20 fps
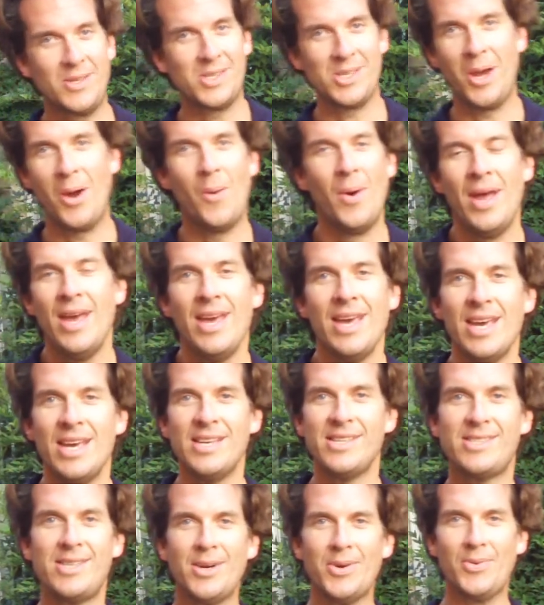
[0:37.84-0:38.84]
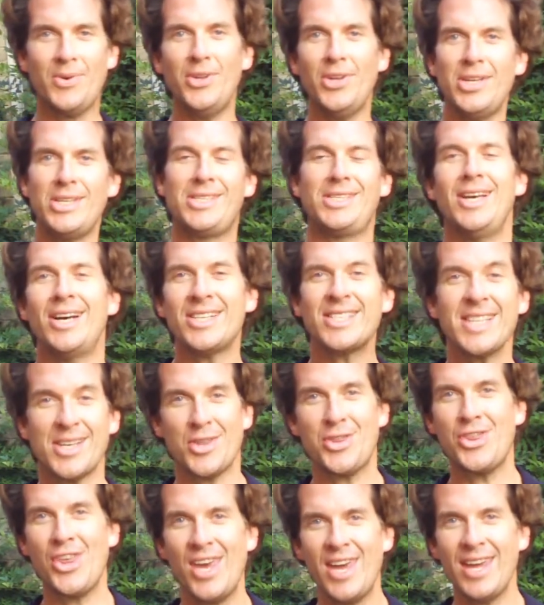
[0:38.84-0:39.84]
so, is there really such a
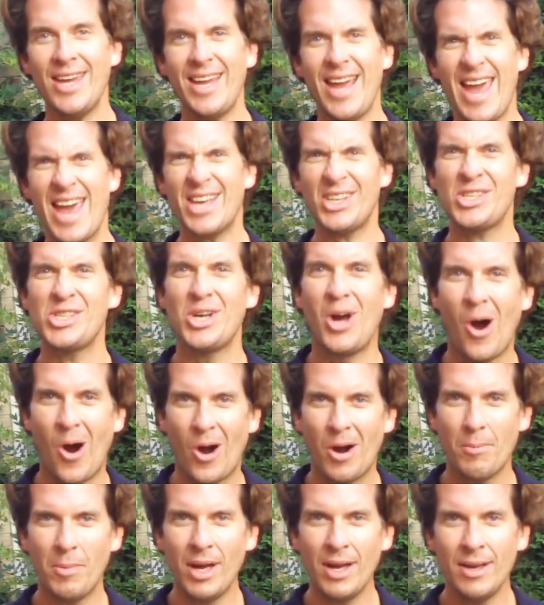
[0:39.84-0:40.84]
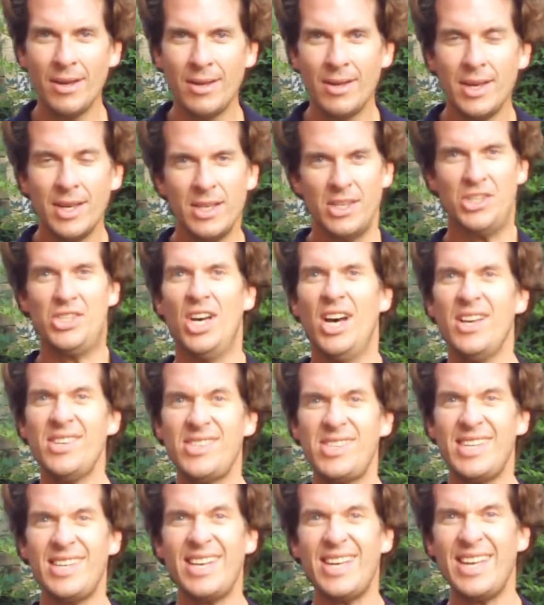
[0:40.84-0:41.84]
thing as karma?
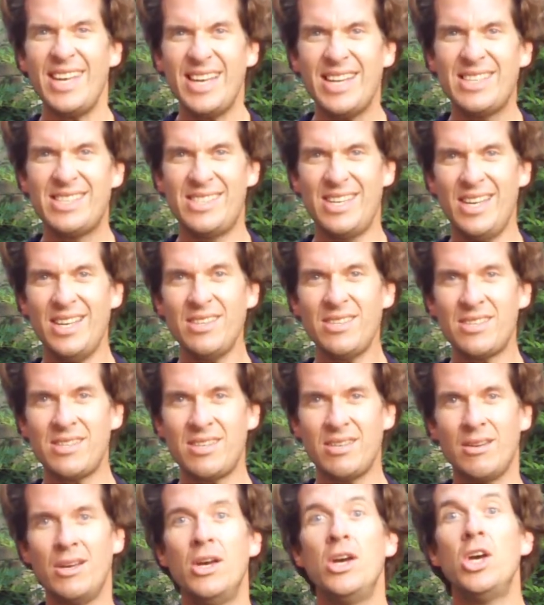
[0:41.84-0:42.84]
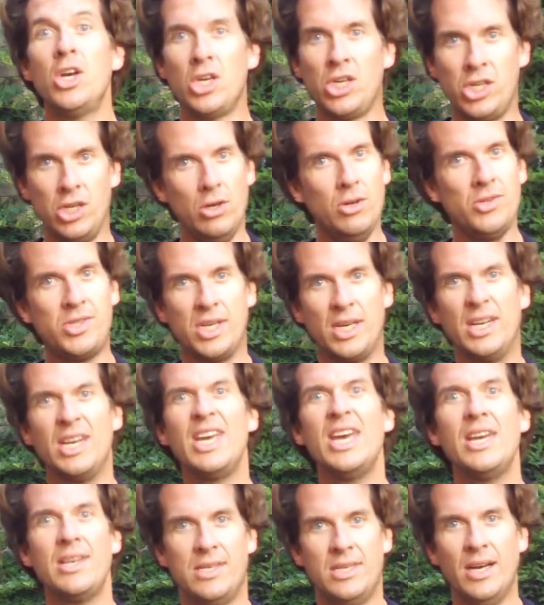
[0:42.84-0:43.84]
Does it exist? Hughes it.
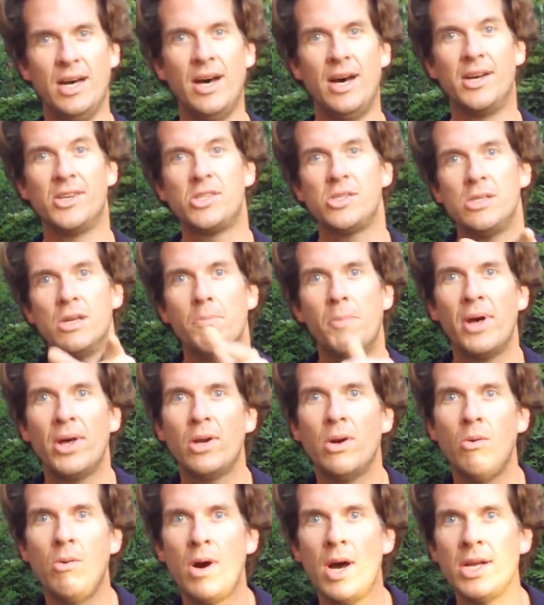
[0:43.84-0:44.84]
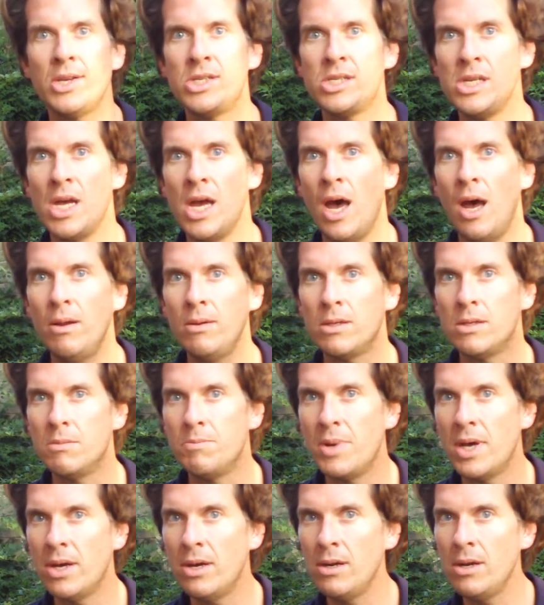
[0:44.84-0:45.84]
It does. You better watch out. You
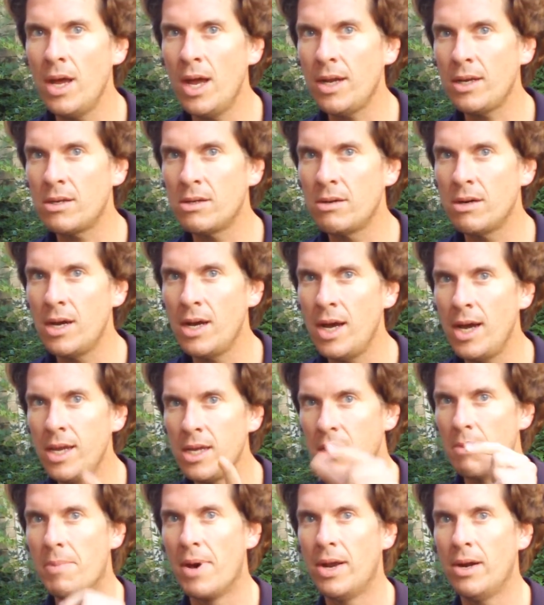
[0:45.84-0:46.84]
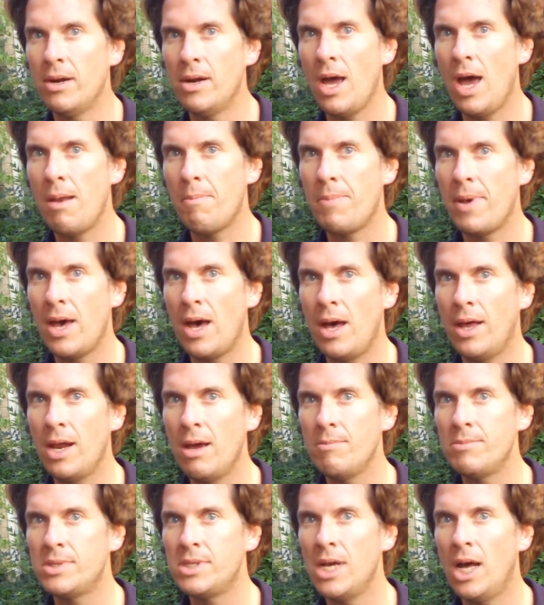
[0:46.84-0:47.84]
better not cry. You better not pout.
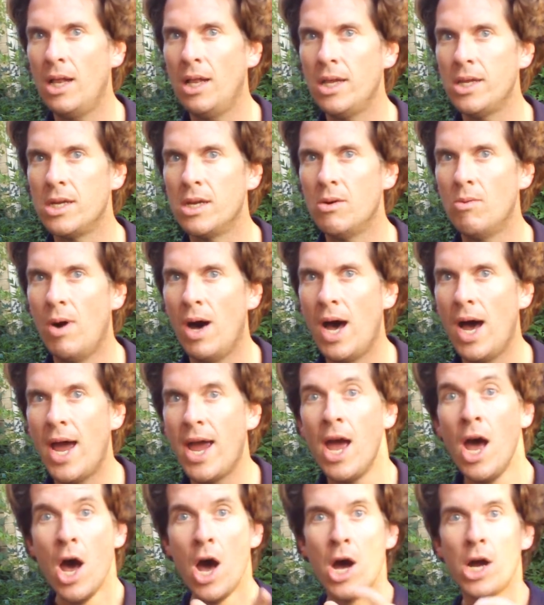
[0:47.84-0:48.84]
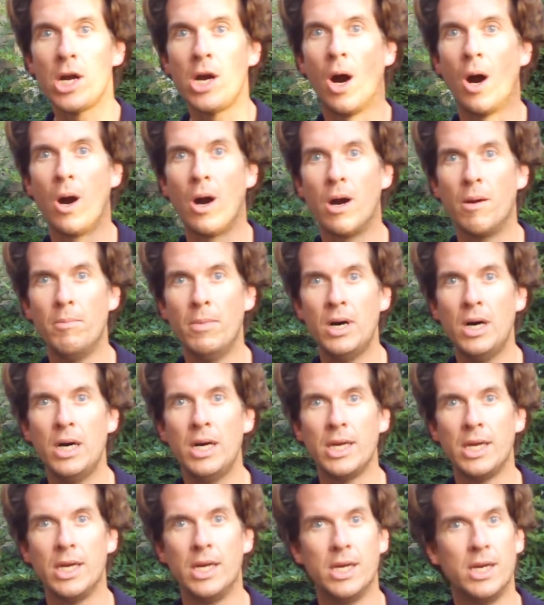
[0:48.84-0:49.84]
I'm telling you why.
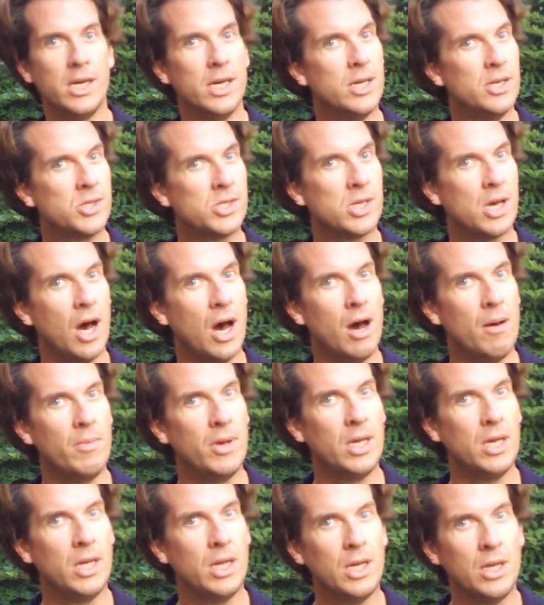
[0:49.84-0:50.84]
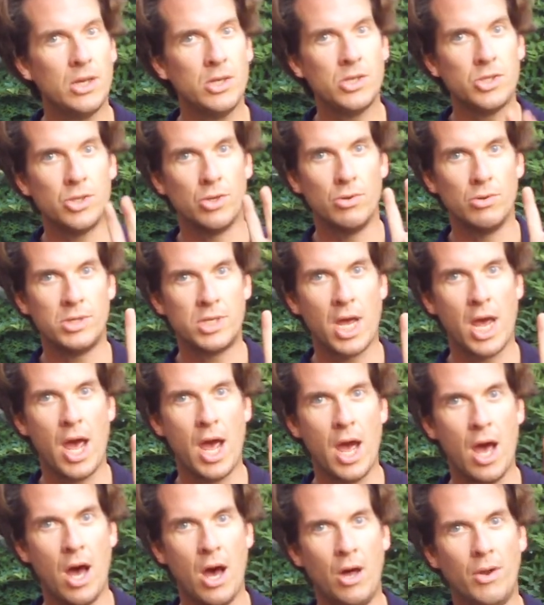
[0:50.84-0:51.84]
Karma is coming to
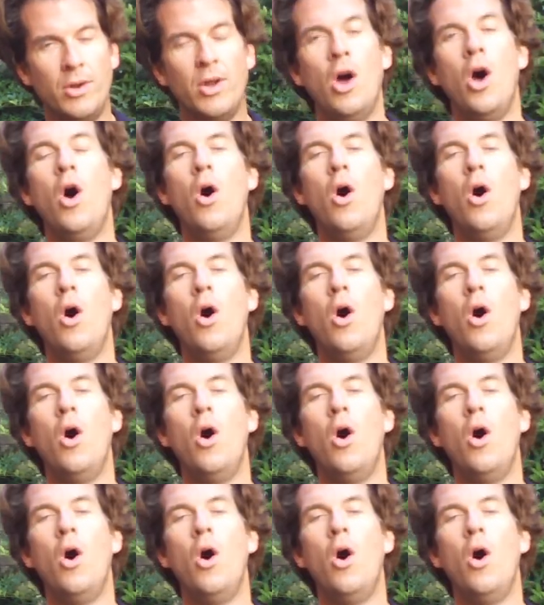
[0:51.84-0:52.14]
town